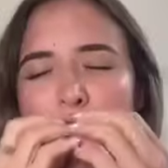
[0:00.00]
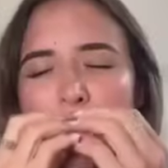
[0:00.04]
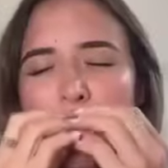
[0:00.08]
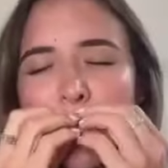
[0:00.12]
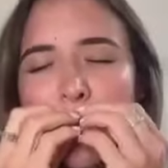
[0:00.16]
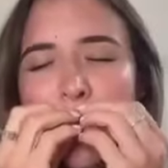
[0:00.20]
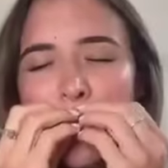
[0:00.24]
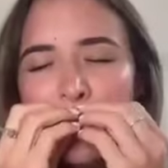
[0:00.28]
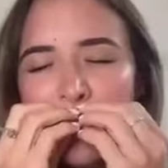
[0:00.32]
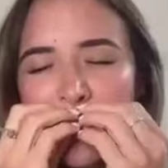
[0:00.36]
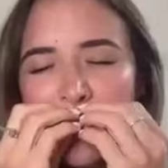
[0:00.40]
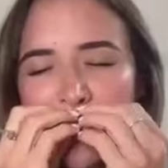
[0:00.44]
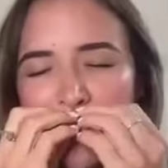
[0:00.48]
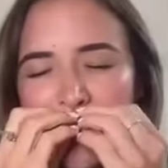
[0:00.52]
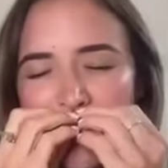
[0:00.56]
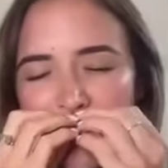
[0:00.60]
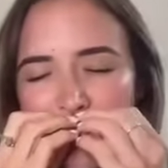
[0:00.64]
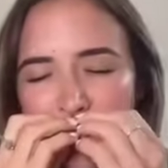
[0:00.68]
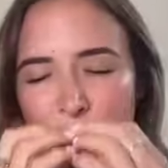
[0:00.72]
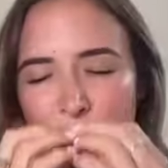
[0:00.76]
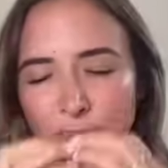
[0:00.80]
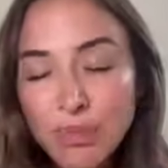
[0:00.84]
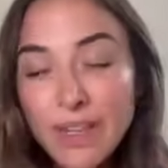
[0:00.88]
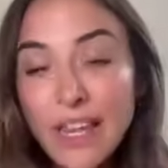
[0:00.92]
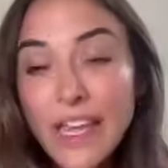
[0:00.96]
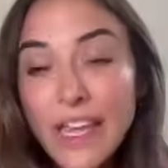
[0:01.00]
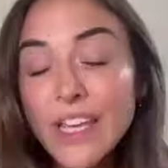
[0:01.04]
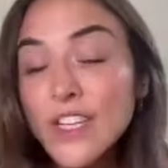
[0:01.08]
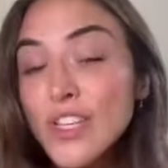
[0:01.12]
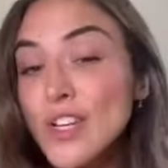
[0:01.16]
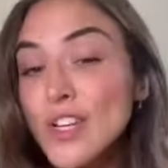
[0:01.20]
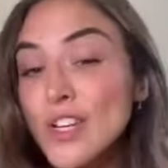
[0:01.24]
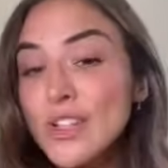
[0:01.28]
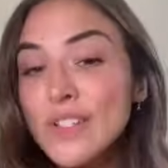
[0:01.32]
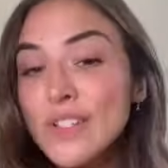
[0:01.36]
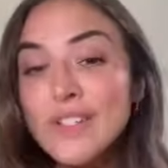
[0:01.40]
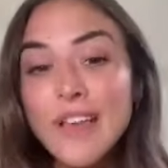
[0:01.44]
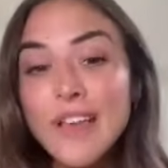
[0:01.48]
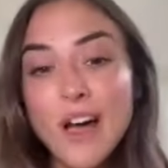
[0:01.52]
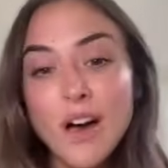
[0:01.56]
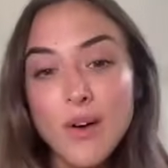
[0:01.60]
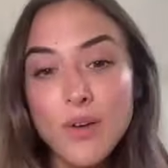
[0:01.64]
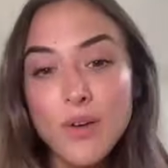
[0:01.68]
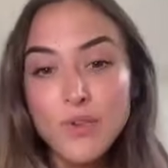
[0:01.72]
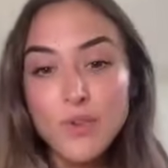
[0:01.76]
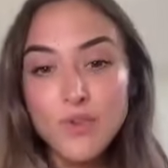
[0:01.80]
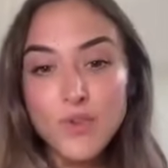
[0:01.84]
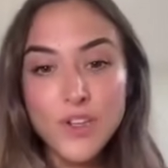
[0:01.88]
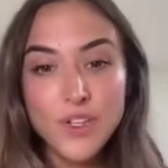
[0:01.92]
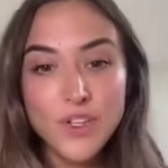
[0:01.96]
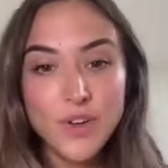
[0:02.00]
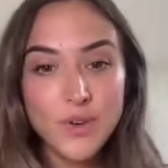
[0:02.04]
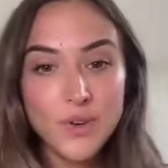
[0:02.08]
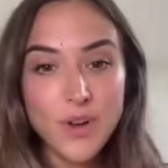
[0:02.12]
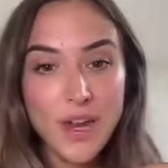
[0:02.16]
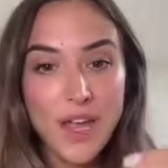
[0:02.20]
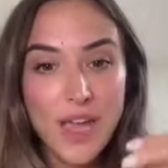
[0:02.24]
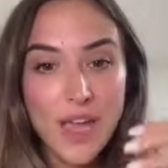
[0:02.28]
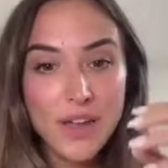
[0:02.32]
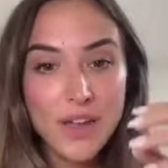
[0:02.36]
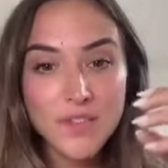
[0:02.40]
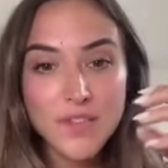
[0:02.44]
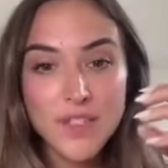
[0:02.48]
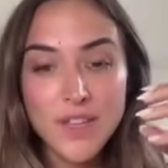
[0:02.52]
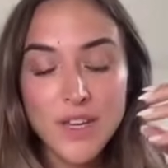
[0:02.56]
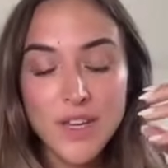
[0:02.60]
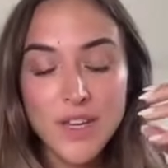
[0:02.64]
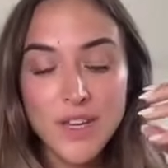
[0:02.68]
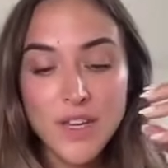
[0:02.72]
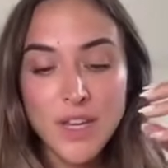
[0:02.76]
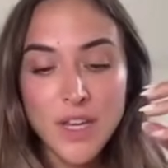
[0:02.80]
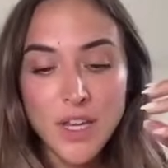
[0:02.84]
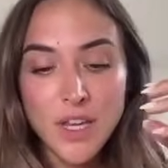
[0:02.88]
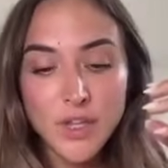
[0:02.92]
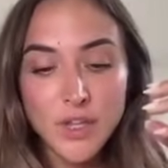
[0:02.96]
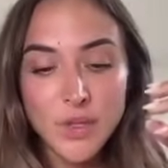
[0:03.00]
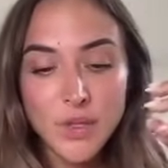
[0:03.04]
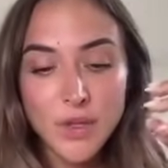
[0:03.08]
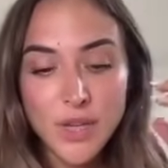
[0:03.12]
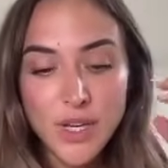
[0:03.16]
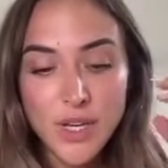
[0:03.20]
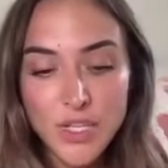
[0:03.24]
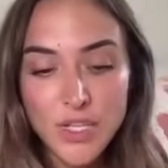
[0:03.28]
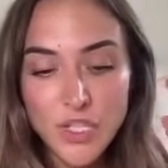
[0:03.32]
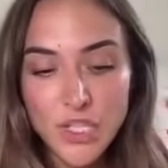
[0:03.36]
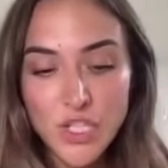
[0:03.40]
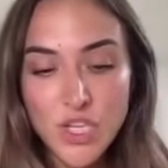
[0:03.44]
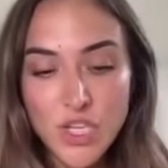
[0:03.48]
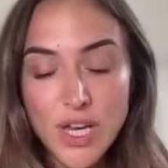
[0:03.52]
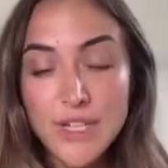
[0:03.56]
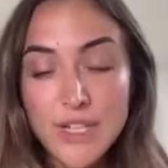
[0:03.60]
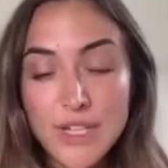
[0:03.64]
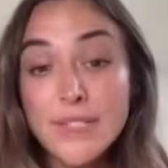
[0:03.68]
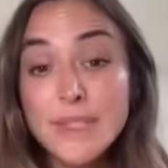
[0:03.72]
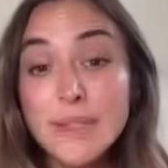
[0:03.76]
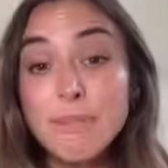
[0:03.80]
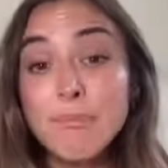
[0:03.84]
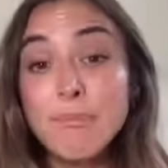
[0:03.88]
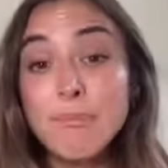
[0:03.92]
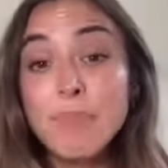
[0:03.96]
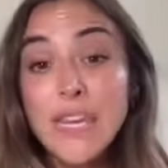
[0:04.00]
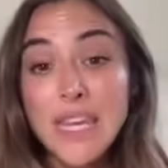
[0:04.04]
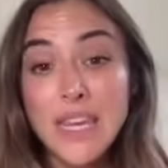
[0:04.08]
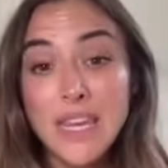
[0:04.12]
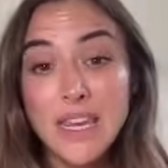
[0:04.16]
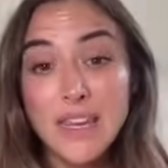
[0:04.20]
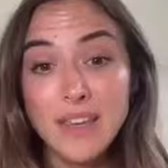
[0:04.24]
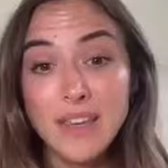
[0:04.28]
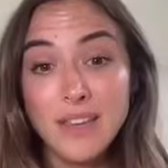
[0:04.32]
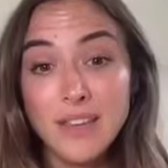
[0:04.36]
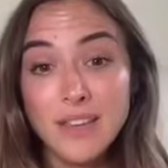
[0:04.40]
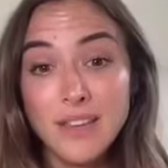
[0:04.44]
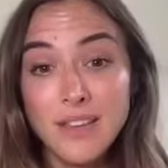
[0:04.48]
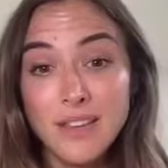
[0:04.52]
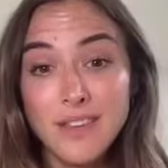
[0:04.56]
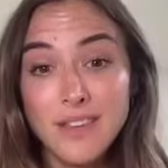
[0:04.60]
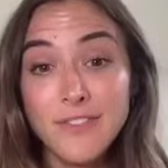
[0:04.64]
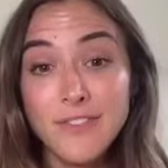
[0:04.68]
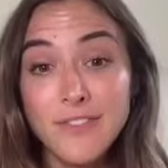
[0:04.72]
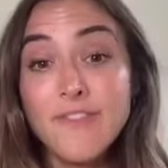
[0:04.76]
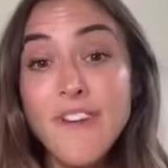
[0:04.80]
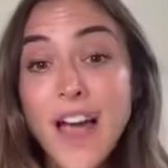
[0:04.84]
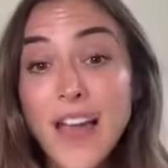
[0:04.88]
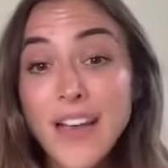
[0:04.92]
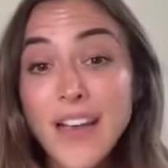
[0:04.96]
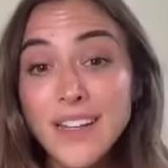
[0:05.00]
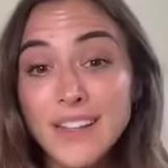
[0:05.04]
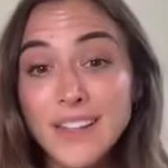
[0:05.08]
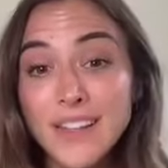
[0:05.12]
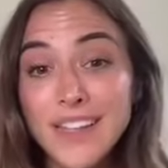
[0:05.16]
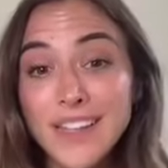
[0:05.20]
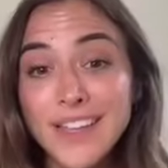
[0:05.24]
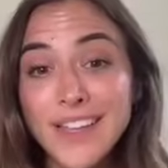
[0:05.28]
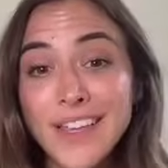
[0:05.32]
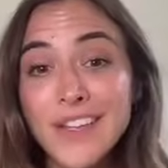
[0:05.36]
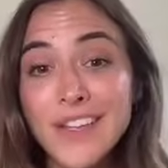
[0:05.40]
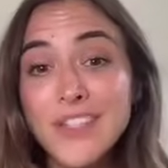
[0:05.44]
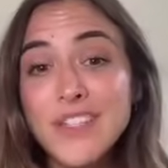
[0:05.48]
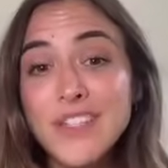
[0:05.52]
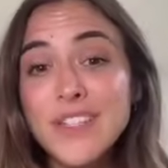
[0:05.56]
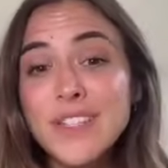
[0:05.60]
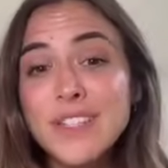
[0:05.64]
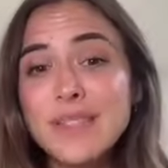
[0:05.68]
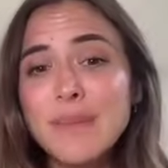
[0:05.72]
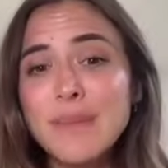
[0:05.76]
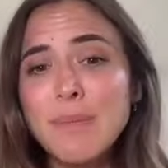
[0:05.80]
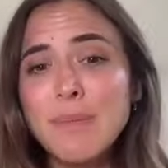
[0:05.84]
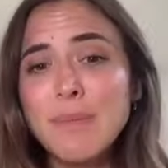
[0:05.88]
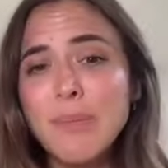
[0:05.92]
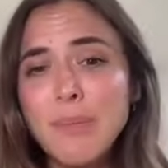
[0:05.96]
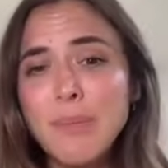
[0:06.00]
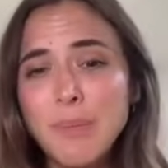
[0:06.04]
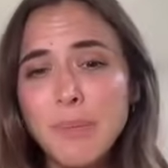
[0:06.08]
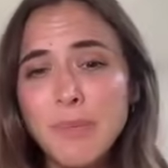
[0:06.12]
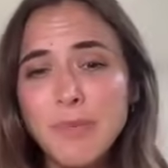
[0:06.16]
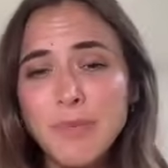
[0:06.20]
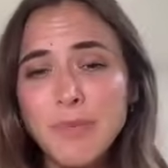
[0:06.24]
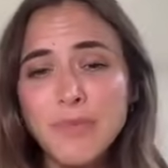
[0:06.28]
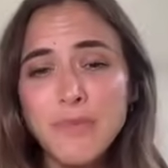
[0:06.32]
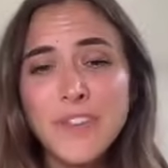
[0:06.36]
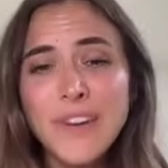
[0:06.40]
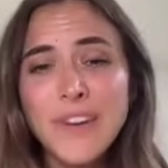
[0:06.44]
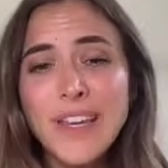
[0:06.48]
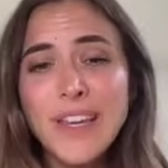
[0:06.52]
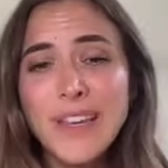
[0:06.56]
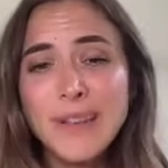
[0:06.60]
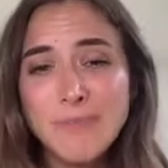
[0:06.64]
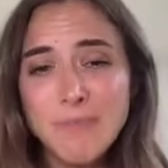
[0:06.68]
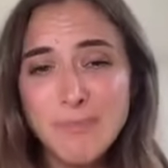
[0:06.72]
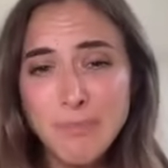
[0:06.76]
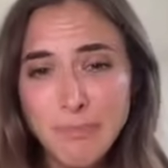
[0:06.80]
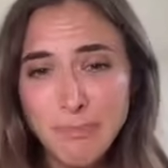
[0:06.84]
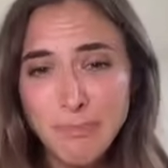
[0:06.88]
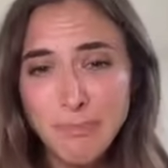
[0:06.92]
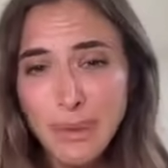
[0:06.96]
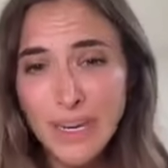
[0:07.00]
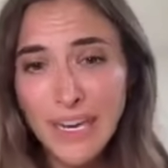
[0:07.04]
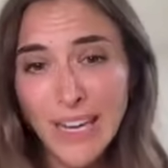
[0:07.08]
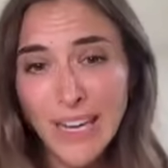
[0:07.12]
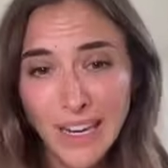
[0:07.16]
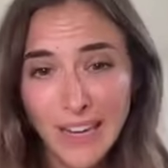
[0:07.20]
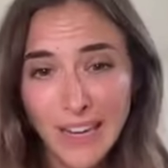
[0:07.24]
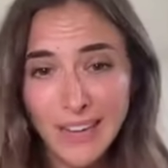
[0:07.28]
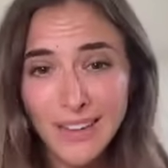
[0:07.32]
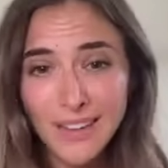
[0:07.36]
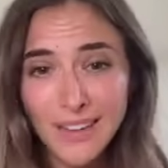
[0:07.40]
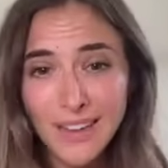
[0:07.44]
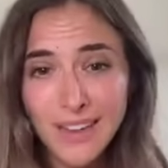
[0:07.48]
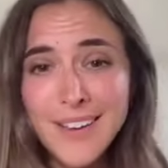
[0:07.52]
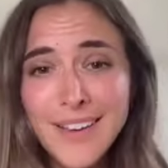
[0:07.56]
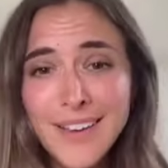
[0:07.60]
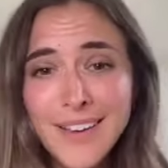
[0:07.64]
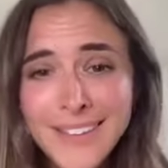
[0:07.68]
you don't have to explain yourself. You don't have to, you can just be, finally, like just freaking be.